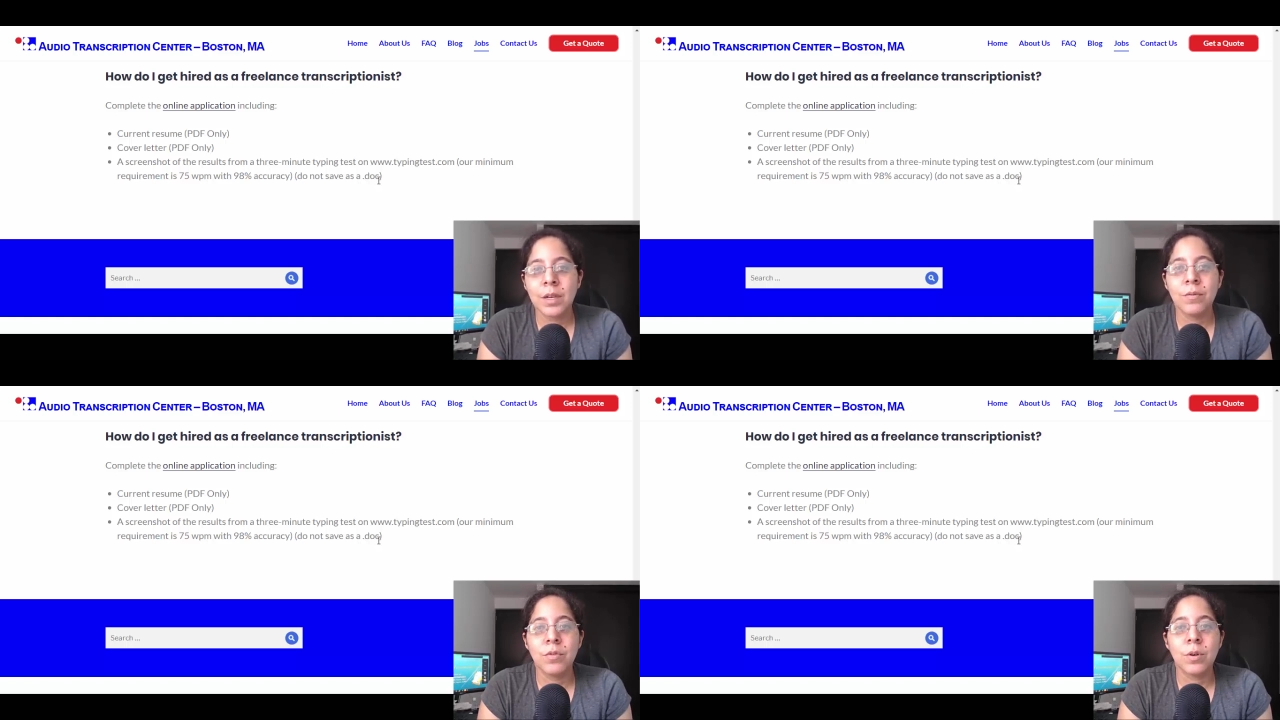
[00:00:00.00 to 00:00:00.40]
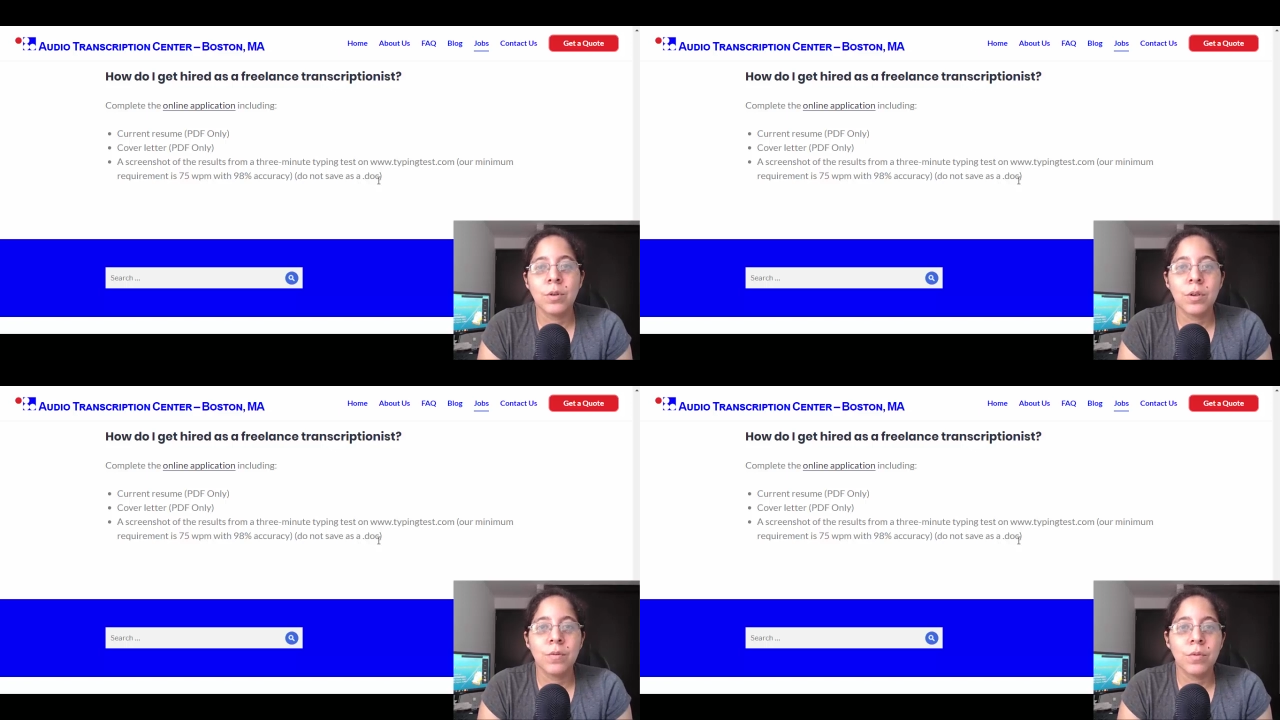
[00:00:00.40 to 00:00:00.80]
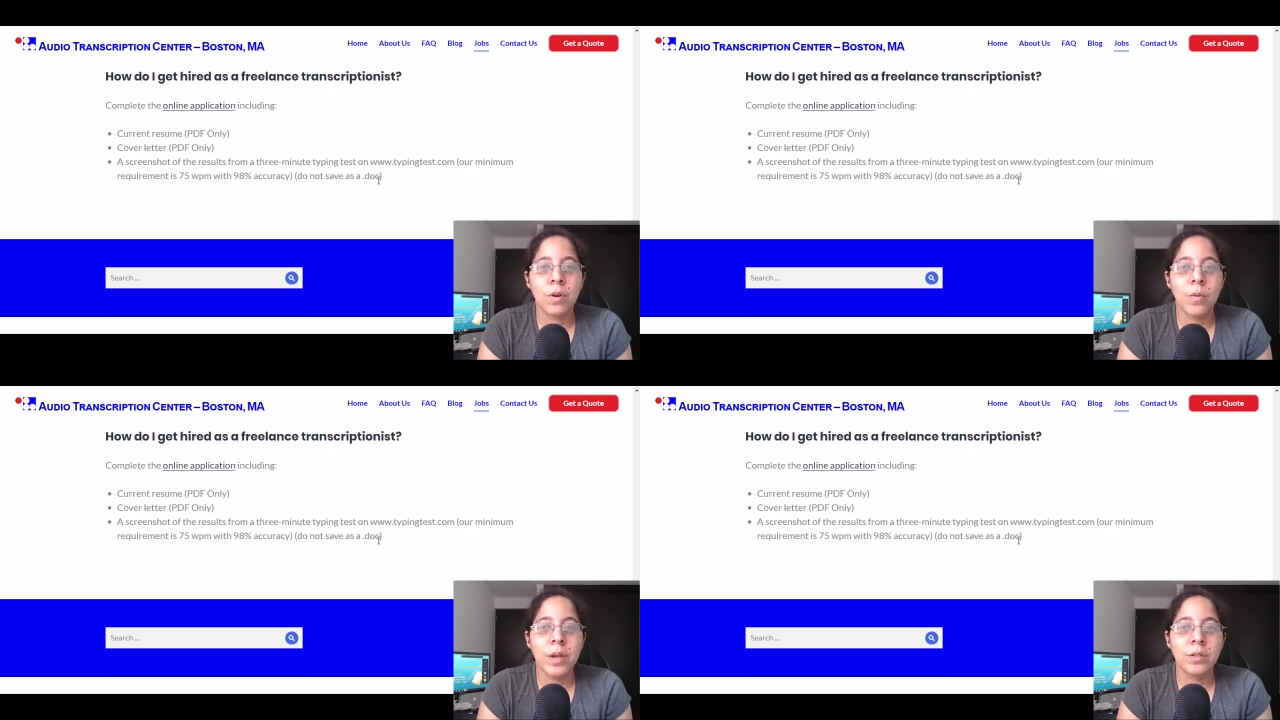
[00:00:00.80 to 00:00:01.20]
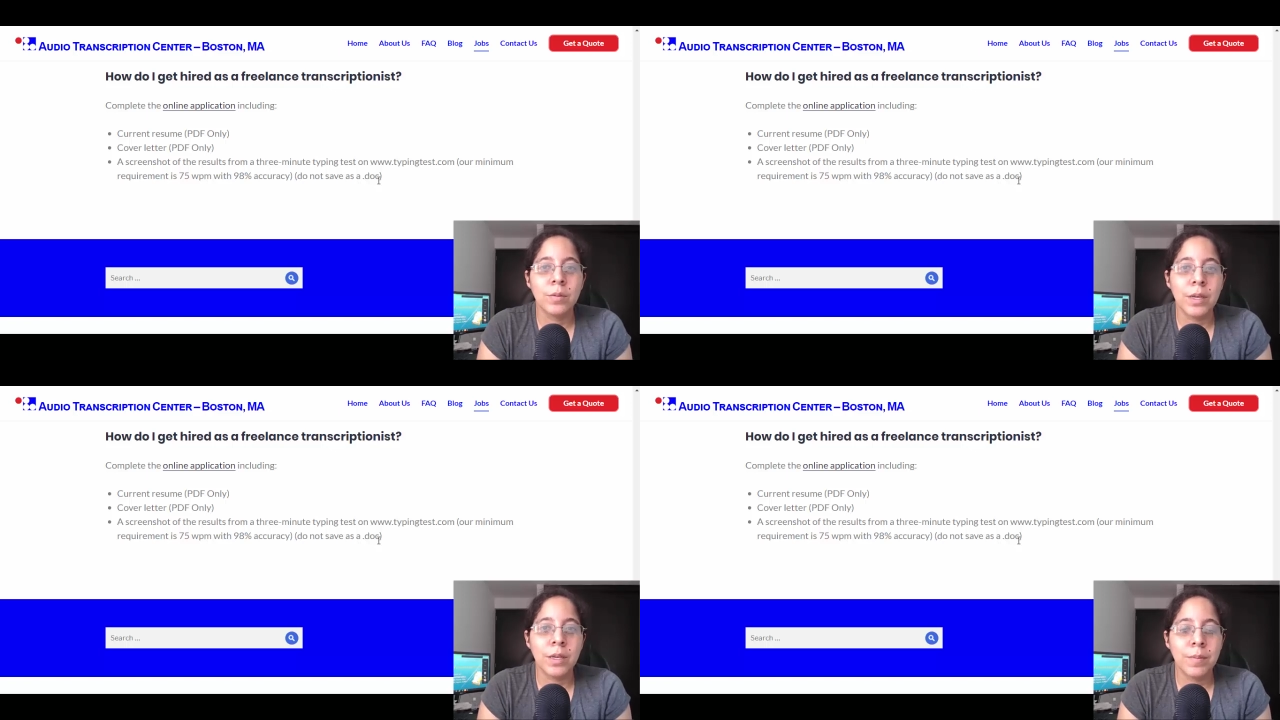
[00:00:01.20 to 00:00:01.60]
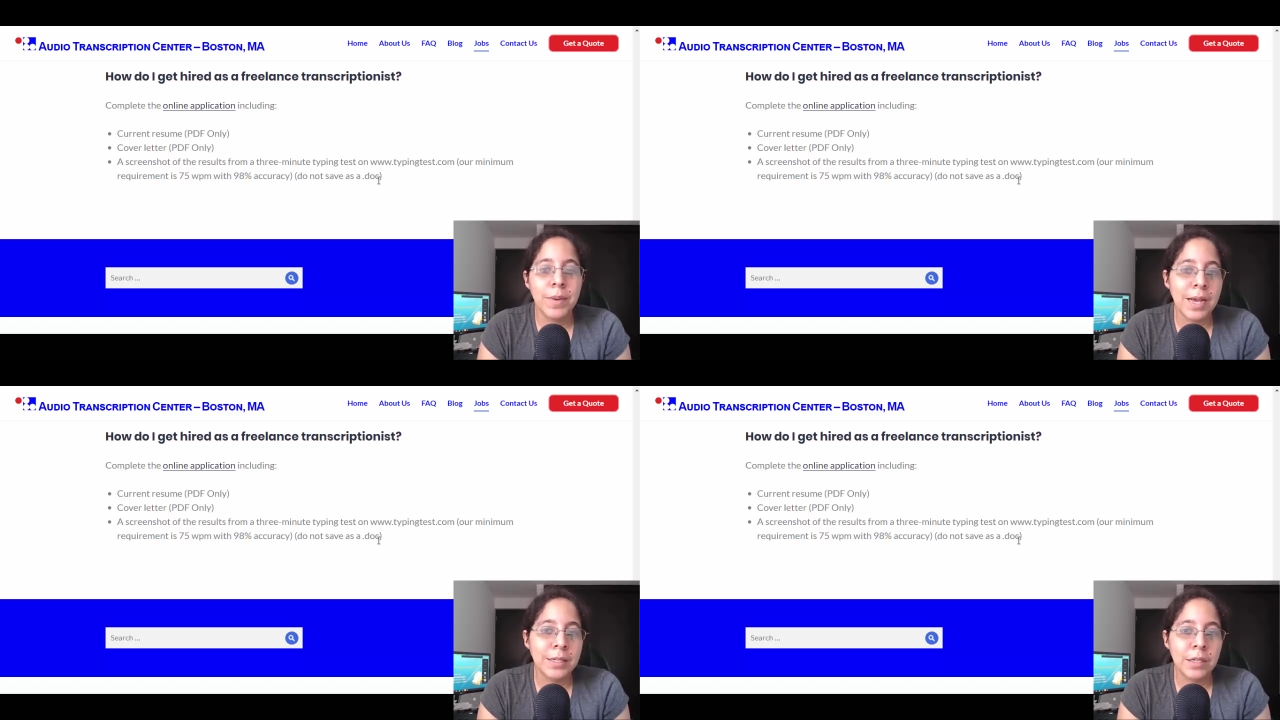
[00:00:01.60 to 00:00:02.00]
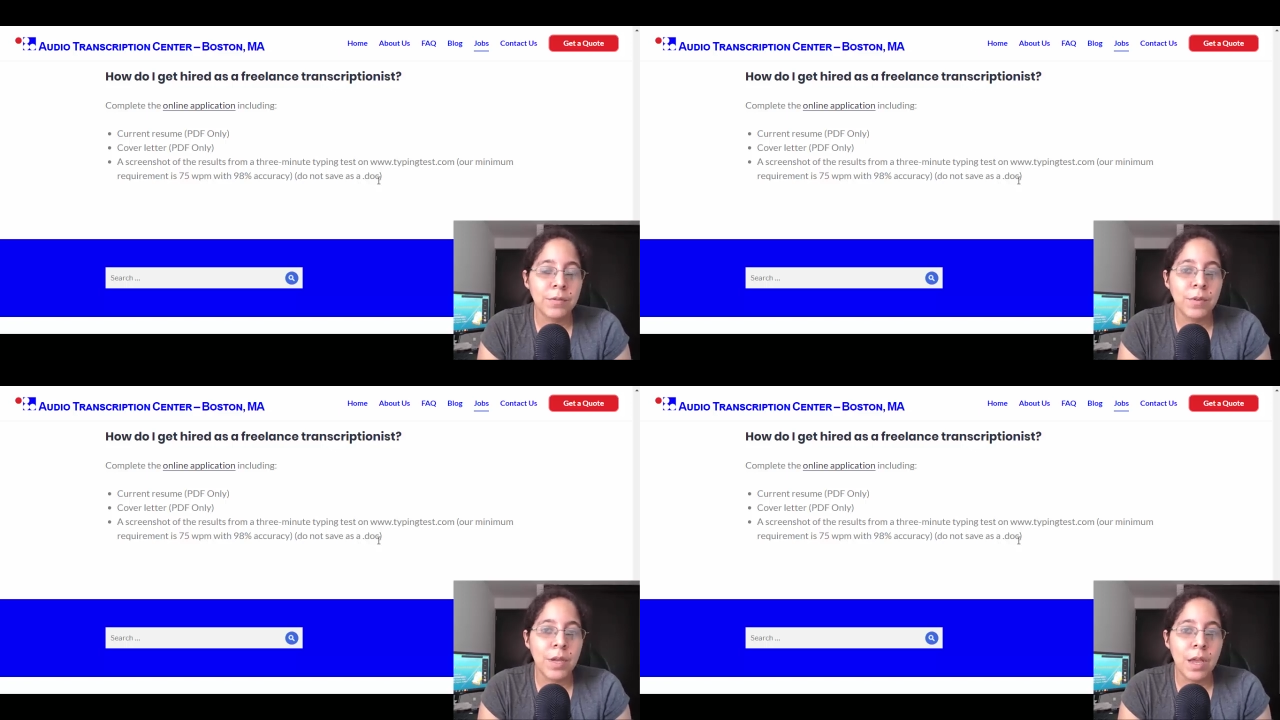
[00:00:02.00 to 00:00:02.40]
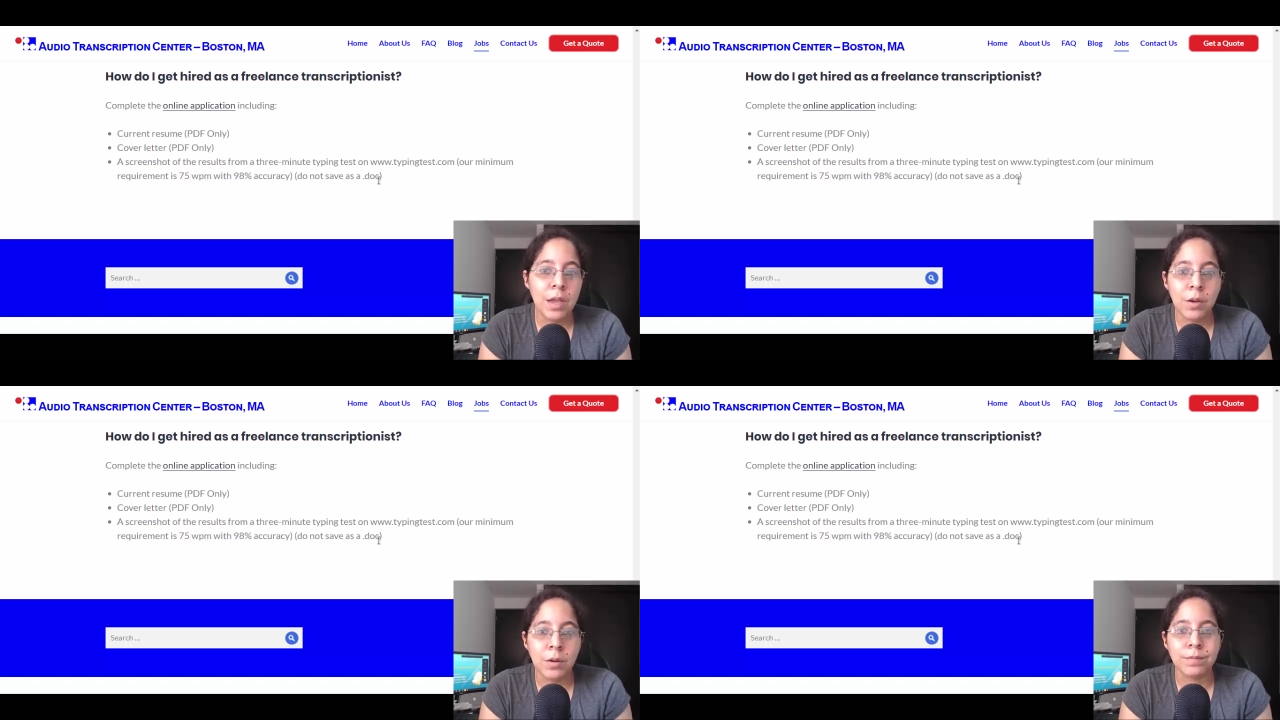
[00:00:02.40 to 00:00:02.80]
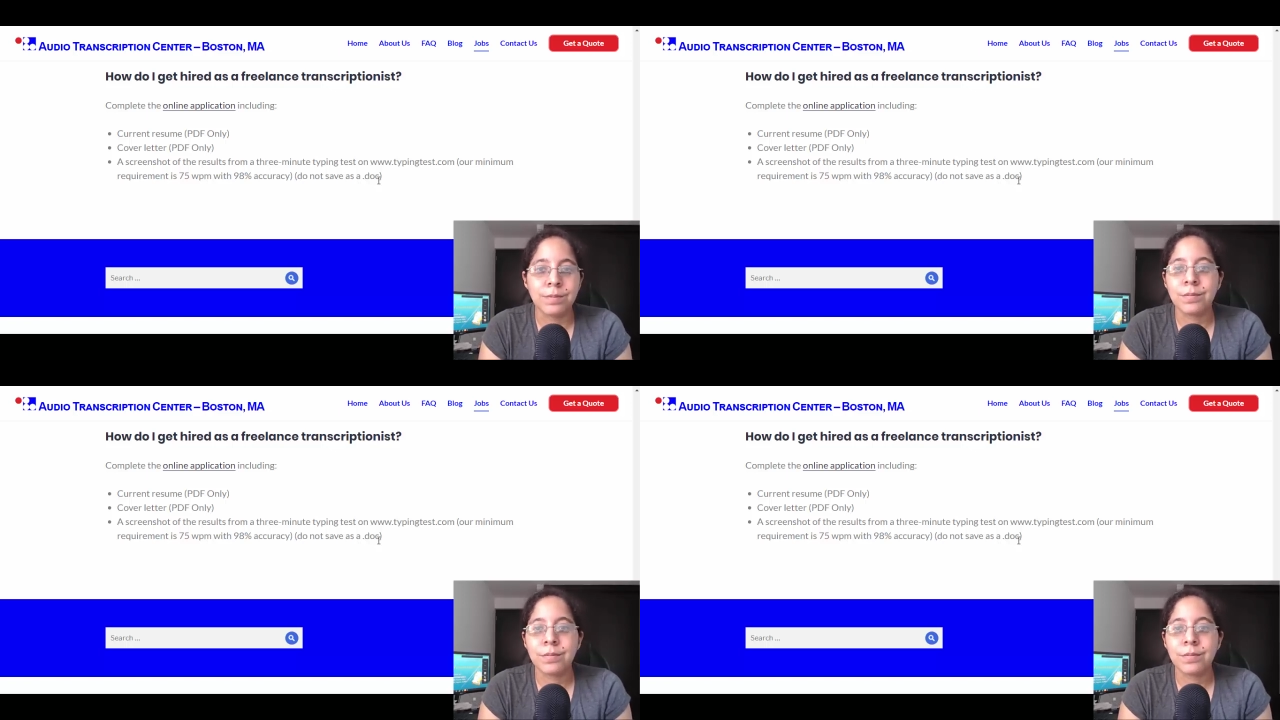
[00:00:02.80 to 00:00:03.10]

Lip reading: if you're looking for a way to make passive income.